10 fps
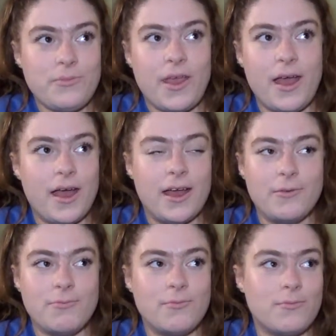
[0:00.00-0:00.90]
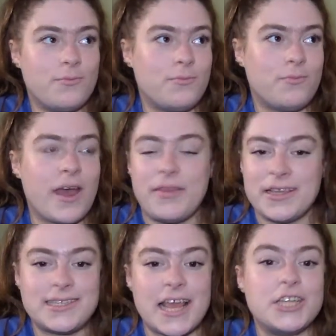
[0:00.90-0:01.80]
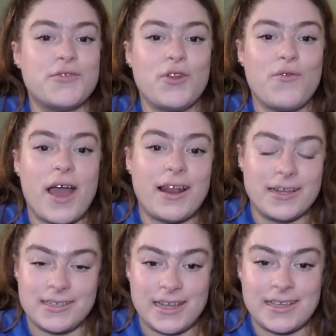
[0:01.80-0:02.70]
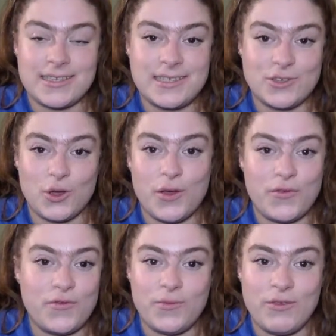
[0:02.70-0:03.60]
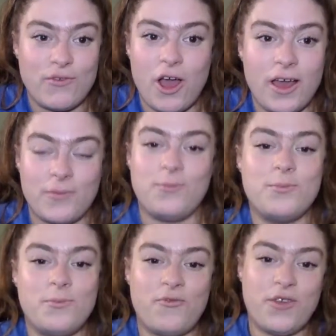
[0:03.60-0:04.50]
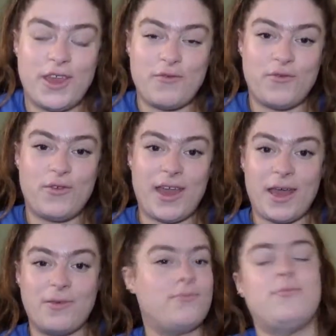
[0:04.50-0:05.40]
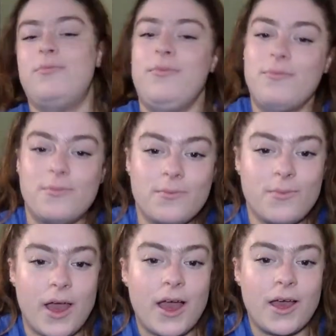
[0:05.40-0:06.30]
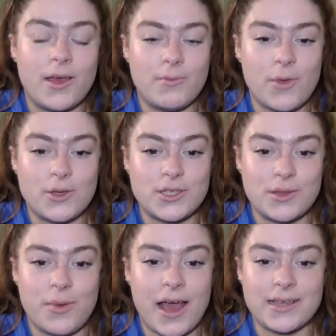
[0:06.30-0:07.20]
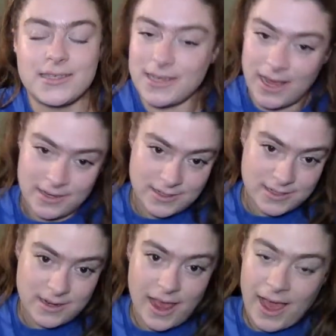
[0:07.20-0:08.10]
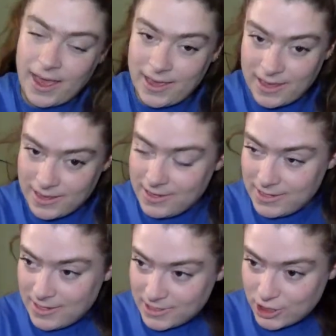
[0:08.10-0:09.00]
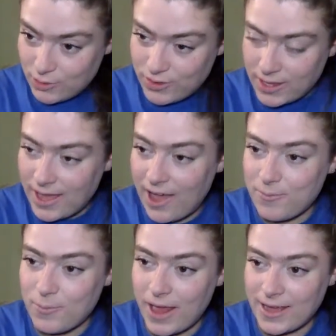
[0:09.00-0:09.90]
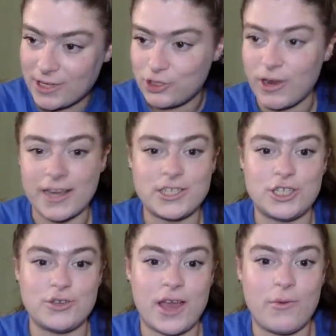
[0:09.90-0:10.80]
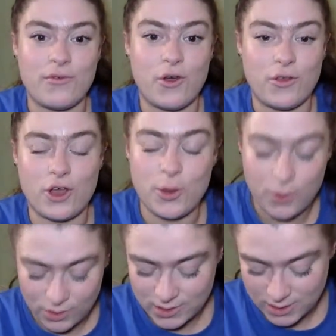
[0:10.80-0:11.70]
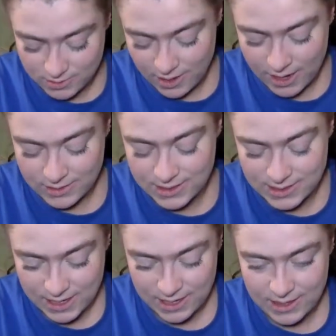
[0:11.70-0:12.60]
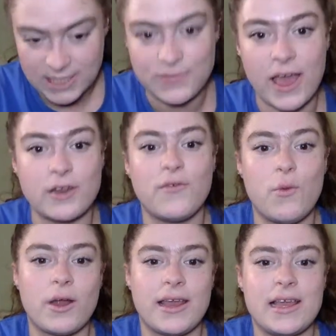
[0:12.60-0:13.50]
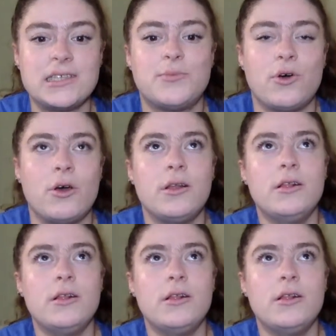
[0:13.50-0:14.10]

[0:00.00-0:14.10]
at this stage of Love Island, it's sort of, you've got to forgive and forget most of the past, and I do think I'm, like, trying to do that with all the couples and see this final for what it is, but